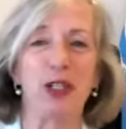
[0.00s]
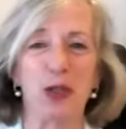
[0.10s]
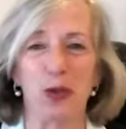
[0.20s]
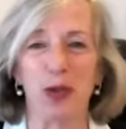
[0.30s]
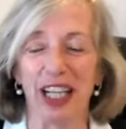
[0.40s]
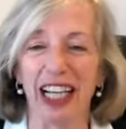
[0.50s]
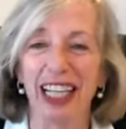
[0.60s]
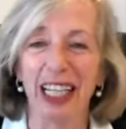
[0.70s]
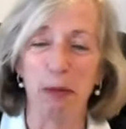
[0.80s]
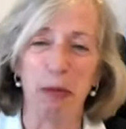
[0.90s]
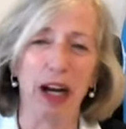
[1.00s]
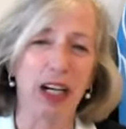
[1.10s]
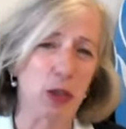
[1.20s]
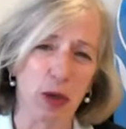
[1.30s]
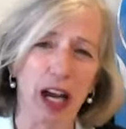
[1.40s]
soon in
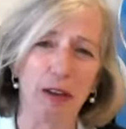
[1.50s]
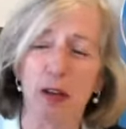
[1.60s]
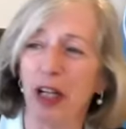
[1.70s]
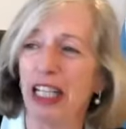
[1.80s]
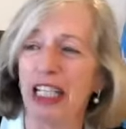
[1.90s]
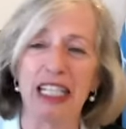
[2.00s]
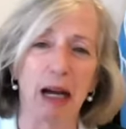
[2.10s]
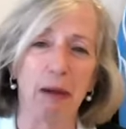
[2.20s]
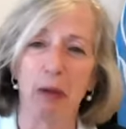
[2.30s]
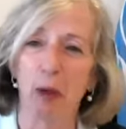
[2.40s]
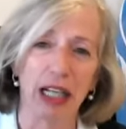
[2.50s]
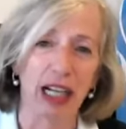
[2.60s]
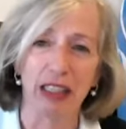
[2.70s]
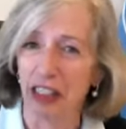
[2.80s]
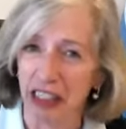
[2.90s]
Paris. We have already some
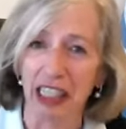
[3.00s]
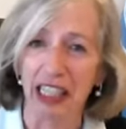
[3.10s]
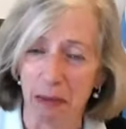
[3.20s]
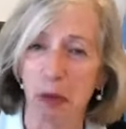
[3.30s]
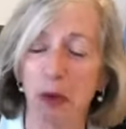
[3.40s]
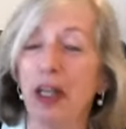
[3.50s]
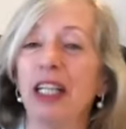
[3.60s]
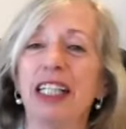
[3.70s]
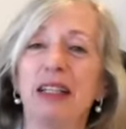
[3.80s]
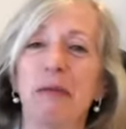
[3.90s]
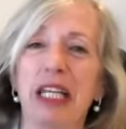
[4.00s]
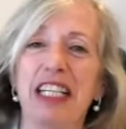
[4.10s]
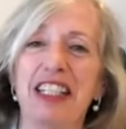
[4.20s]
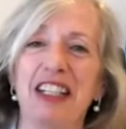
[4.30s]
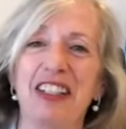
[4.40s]
100 and more
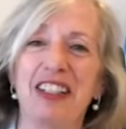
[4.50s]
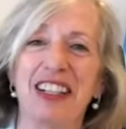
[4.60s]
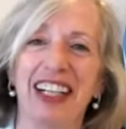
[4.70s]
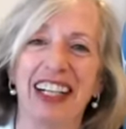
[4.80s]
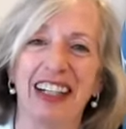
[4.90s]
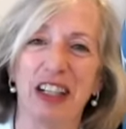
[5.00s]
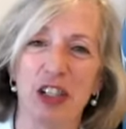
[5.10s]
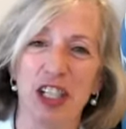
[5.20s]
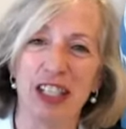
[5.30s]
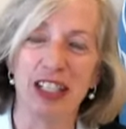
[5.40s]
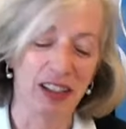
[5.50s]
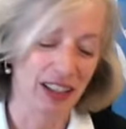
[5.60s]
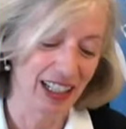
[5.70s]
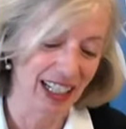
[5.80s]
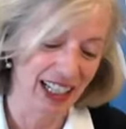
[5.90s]
ministers registered
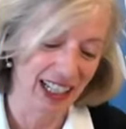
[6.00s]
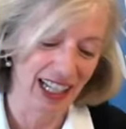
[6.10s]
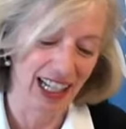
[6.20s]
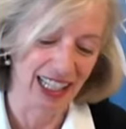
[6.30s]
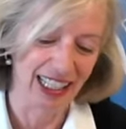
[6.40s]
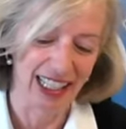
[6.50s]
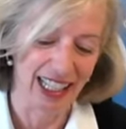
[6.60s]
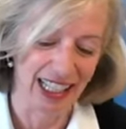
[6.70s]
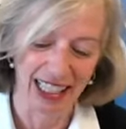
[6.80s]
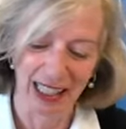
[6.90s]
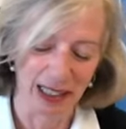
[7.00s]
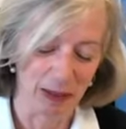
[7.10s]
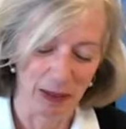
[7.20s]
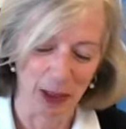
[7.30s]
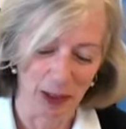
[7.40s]
and
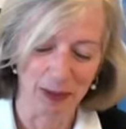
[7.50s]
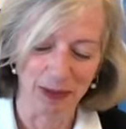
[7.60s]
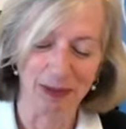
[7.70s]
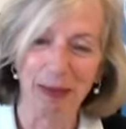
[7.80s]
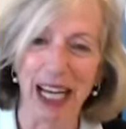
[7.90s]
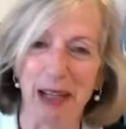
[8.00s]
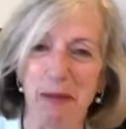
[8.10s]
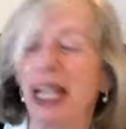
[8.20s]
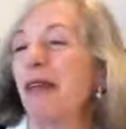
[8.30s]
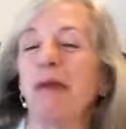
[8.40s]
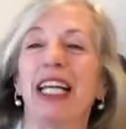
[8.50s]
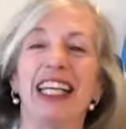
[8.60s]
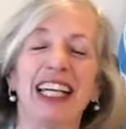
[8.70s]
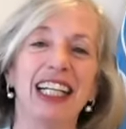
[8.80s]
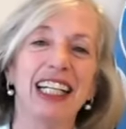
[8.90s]
you know, many, many,
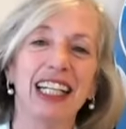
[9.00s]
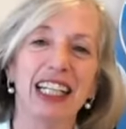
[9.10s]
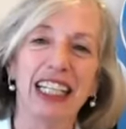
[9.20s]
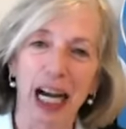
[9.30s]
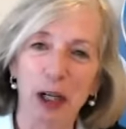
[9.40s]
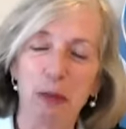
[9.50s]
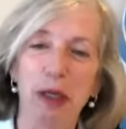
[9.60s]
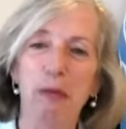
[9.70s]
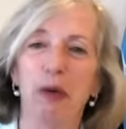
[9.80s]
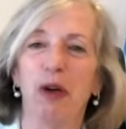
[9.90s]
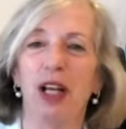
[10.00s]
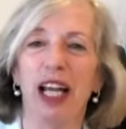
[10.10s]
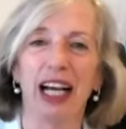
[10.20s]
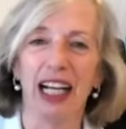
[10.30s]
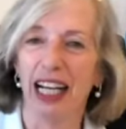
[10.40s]
many young people
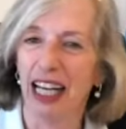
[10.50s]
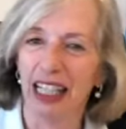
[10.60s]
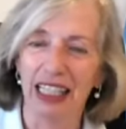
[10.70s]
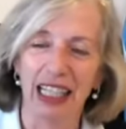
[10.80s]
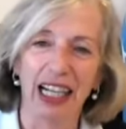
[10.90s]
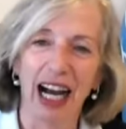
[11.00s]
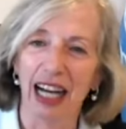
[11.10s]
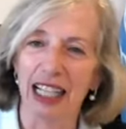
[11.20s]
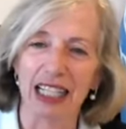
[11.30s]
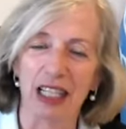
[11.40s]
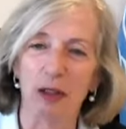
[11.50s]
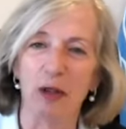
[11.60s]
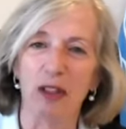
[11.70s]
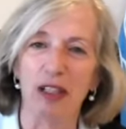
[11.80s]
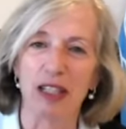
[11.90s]
and other
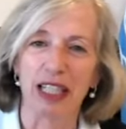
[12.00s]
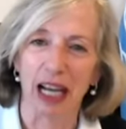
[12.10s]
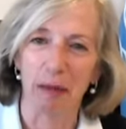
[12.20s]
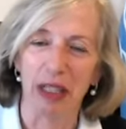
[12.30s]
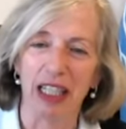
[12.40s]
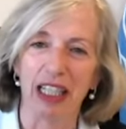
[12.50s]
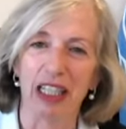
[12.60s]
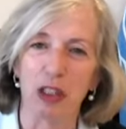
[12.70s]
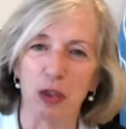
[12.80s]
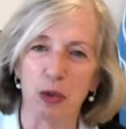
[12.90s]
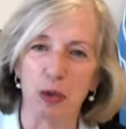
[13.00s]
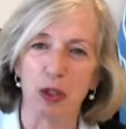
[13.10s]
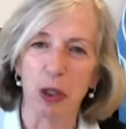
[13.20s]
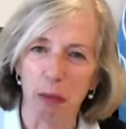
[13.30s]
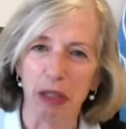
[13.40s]
stakeholders coming to
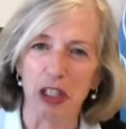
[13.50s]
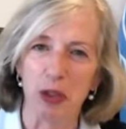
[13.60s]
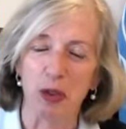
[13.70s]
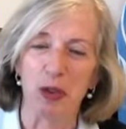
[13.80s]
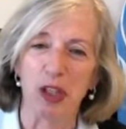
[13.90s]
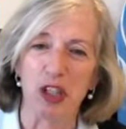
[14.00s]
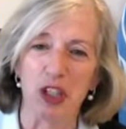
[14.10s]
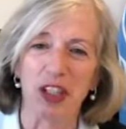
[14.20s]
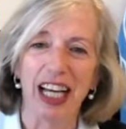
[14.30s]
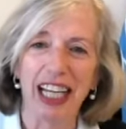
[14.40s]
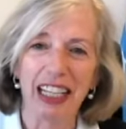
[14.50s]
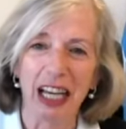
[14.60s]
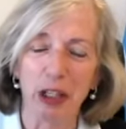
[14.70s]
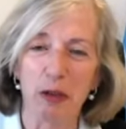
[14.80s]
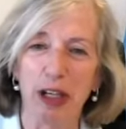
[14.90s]
commit to education.
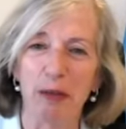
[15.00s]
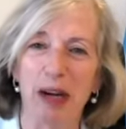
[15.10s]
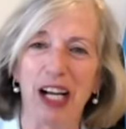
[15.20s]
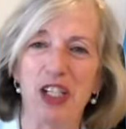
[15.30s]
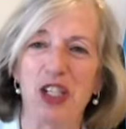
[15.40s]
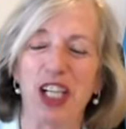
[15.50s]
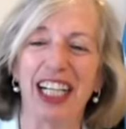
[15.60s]
Thank you very much,